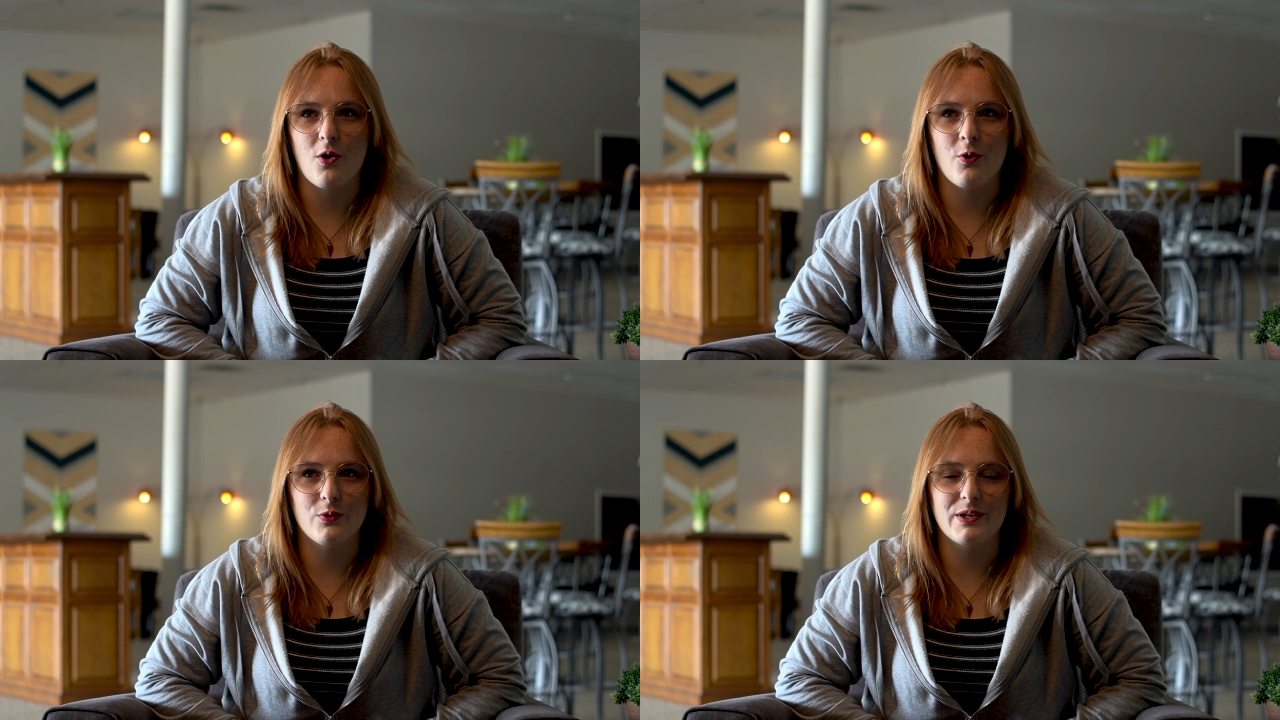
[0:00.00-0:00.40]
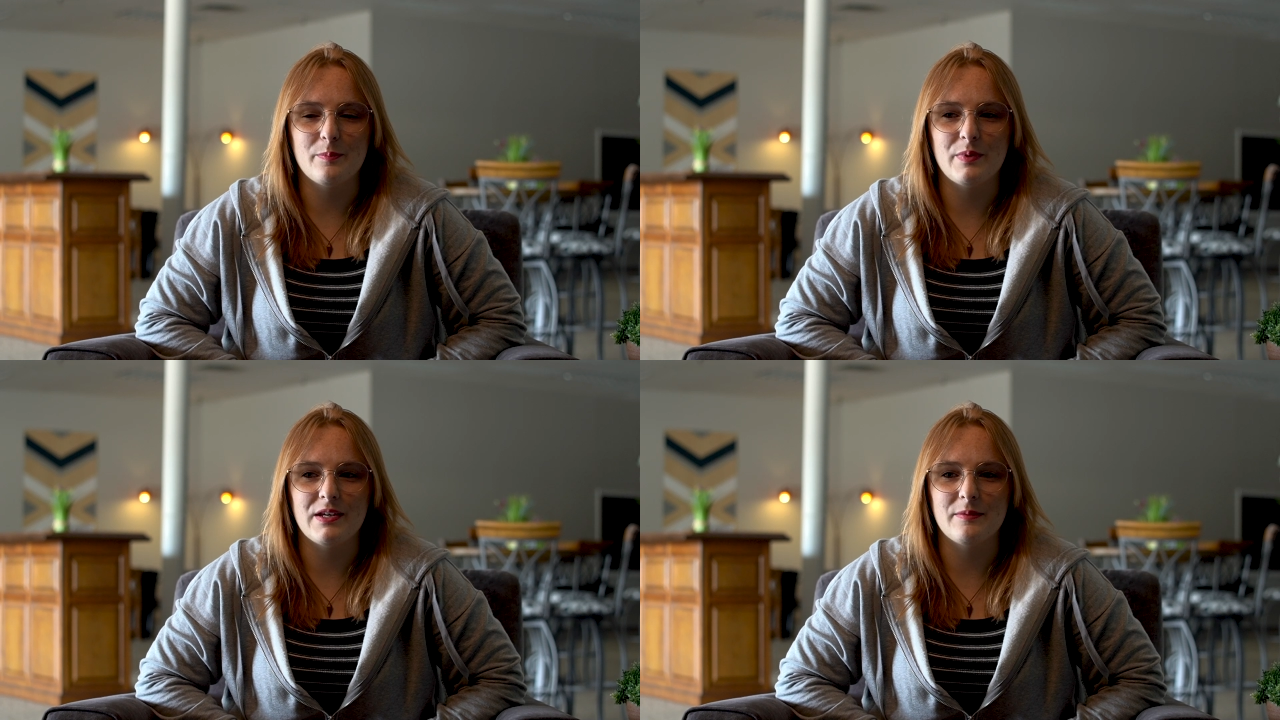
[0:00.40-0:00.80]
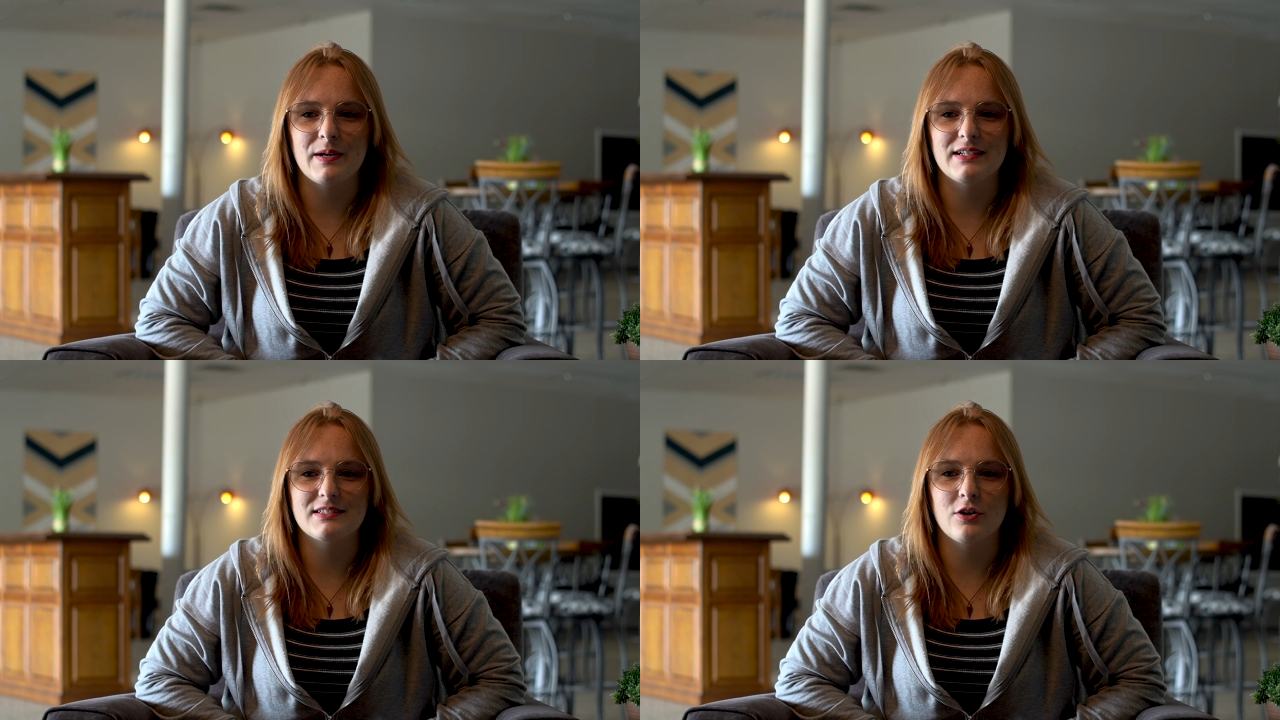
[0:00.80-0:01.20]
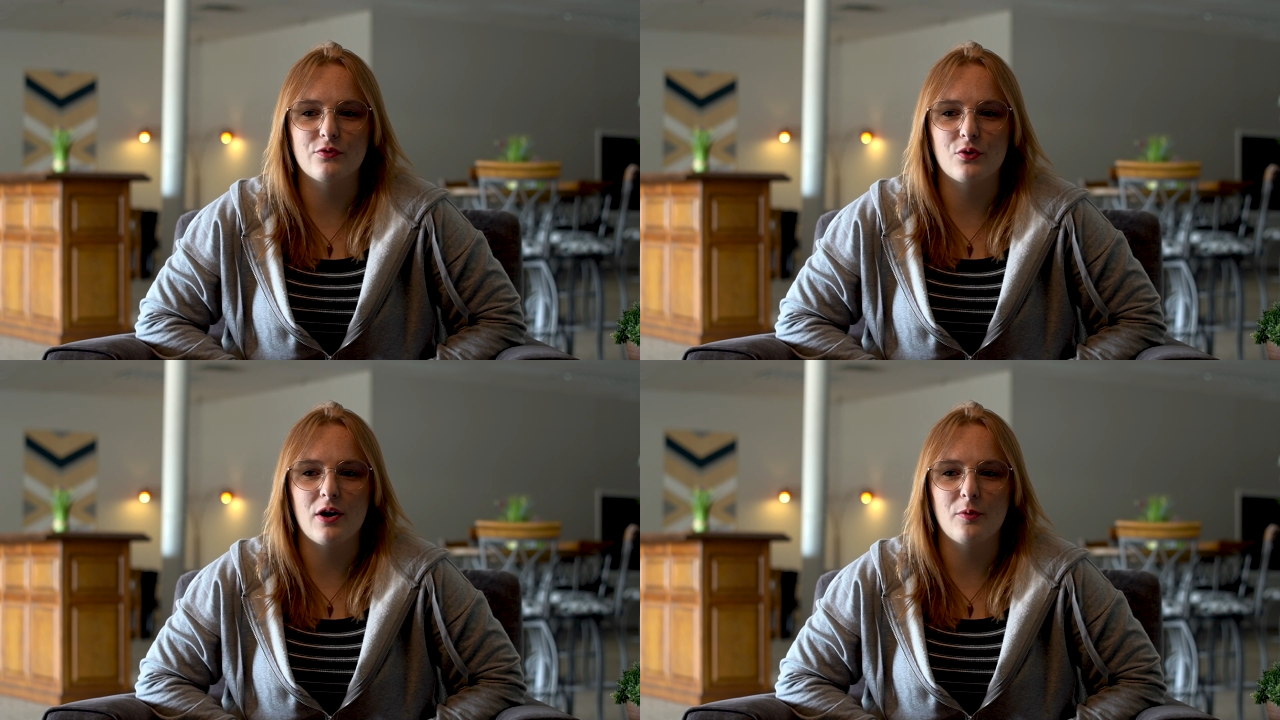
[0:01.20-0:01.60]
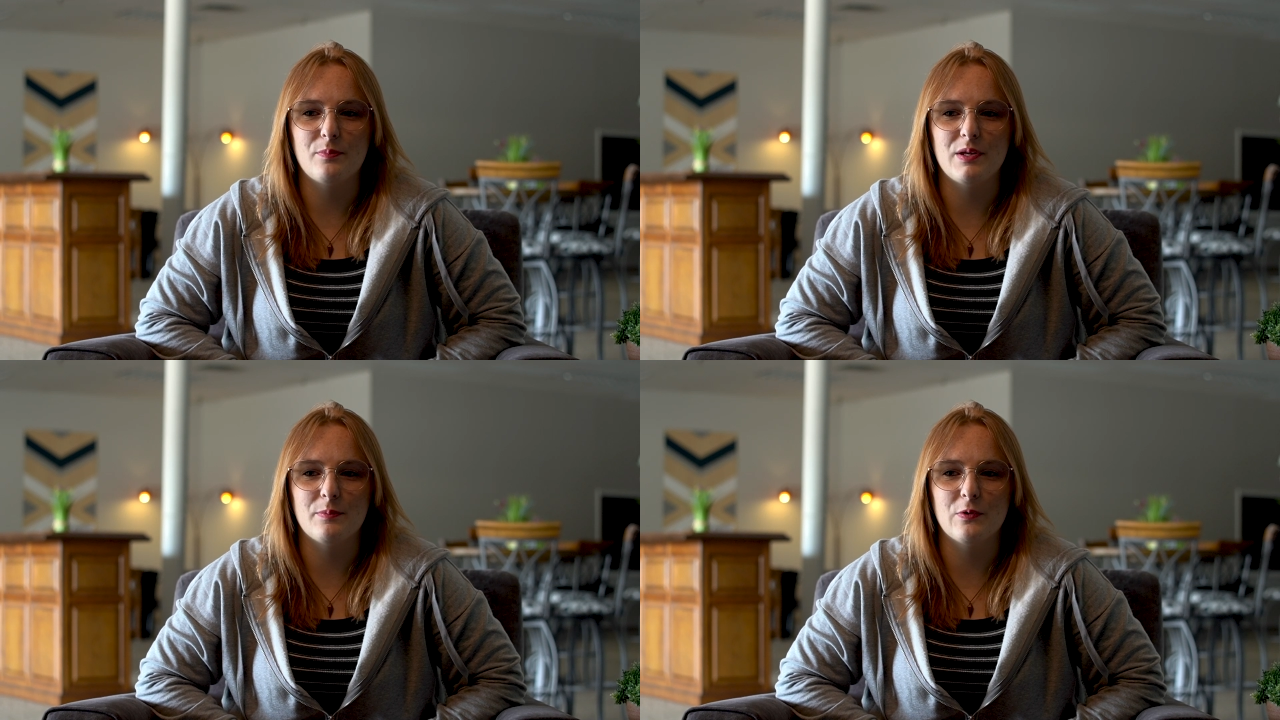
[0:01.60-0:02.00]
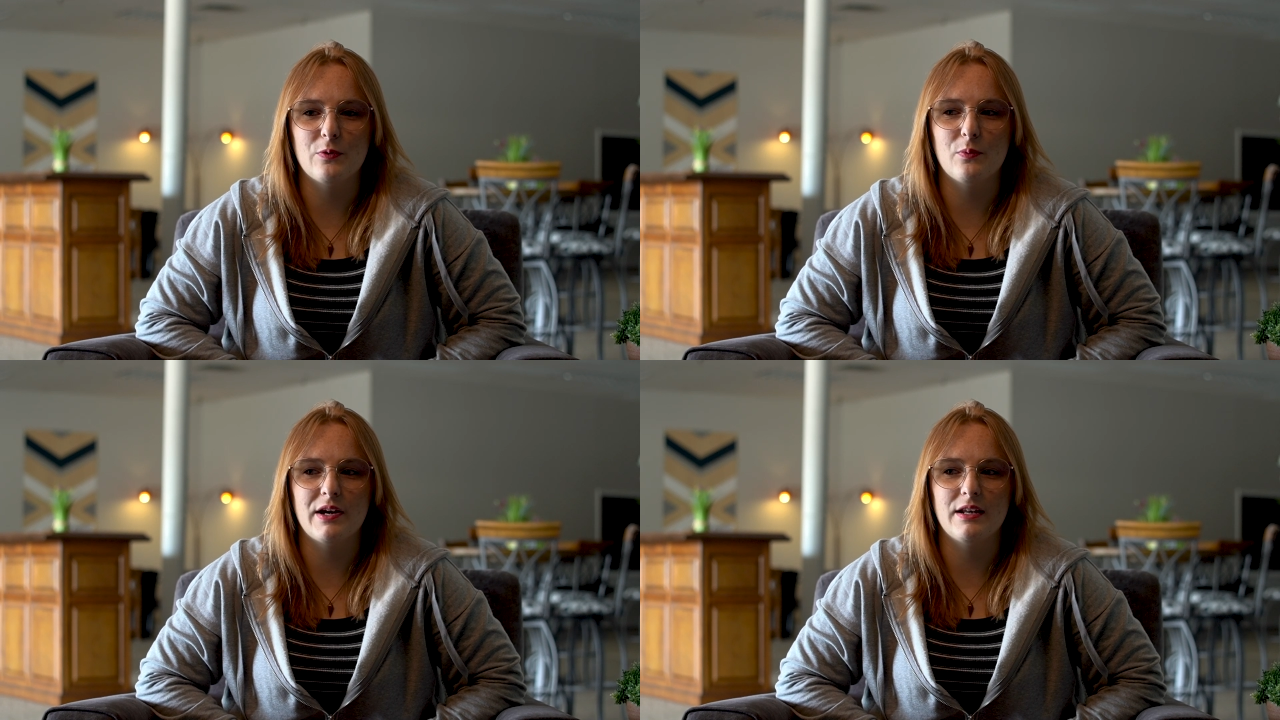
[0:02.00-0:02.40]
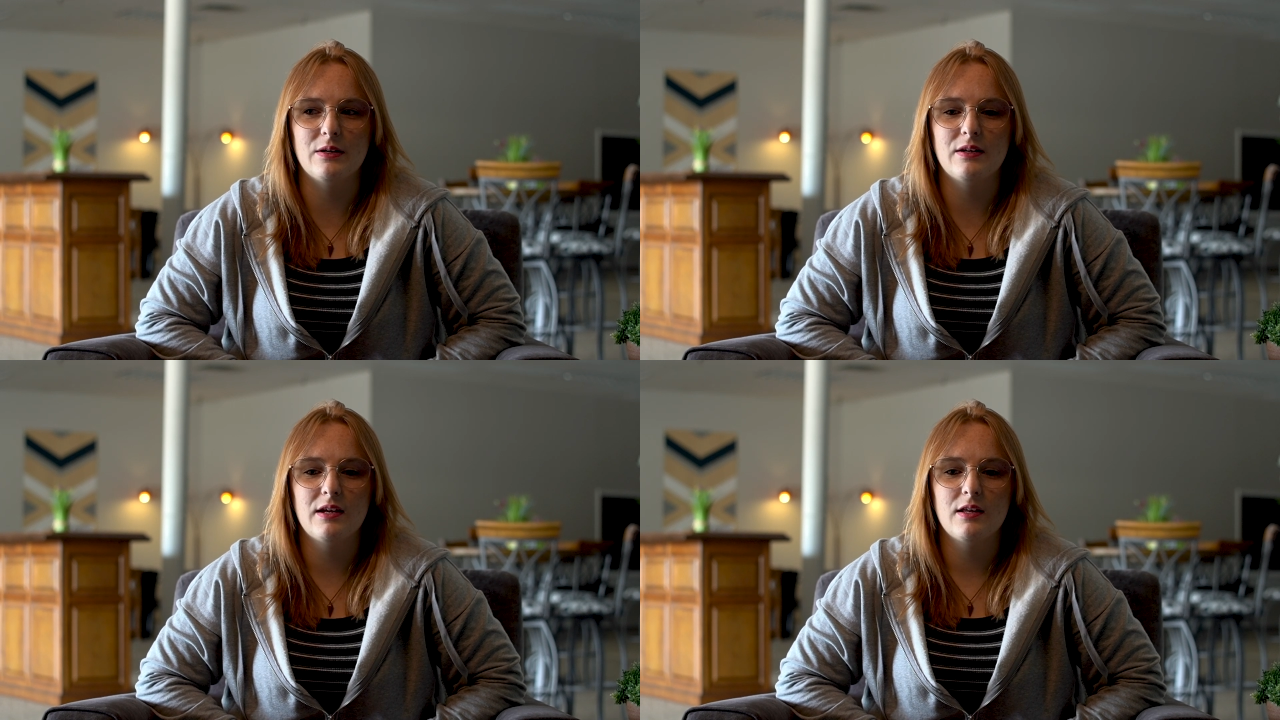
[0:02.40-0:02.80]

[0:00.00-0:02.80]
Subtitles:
only be myself around people when